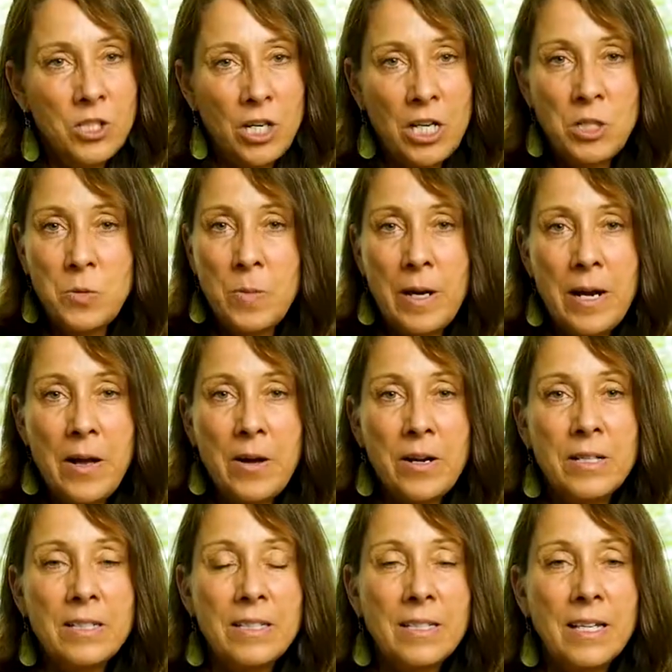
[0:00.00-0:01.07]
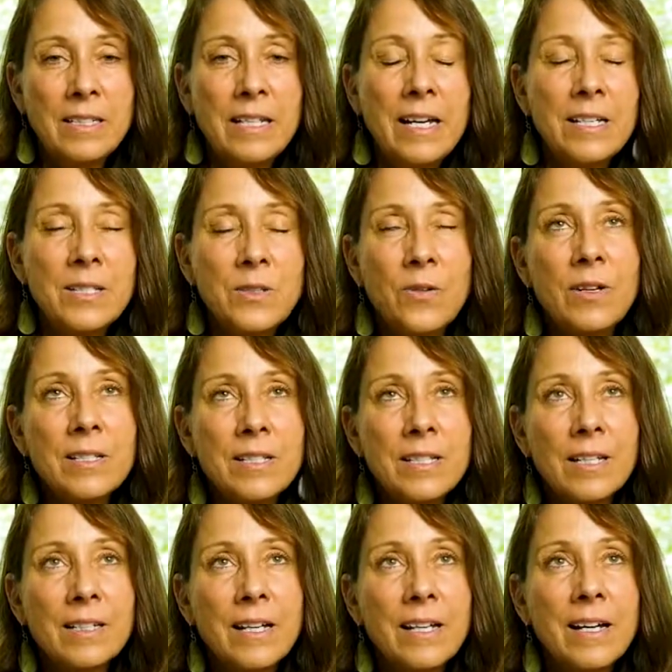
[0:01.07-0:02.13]
change mine out on Sunday, so on
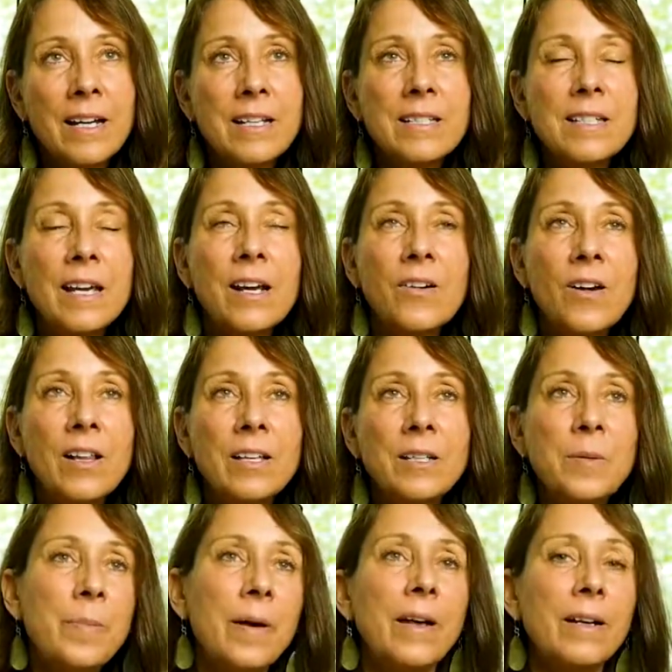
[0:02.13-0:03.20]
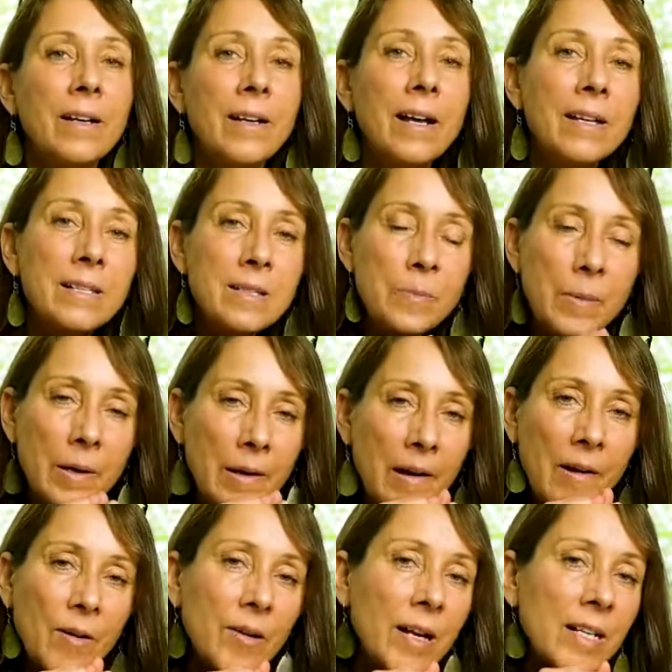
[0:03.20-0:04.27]
Sunday nights I crawl into bed and I smell
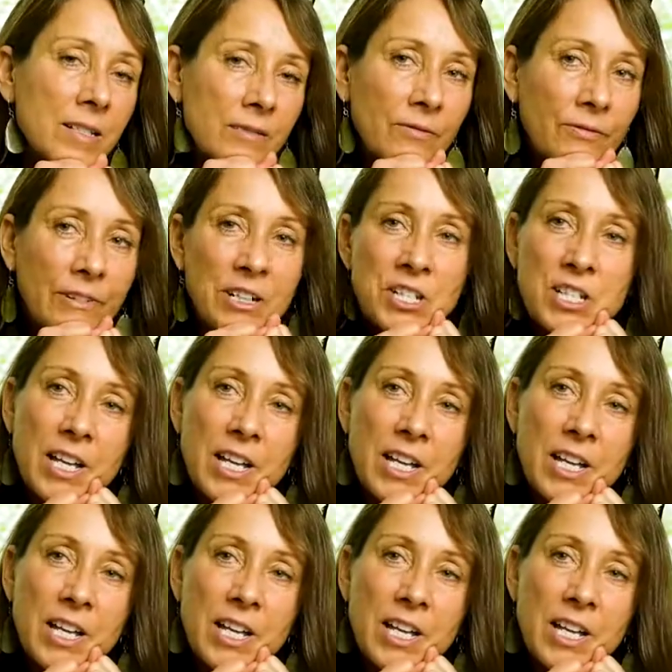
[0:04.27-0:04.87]
how nice and fresh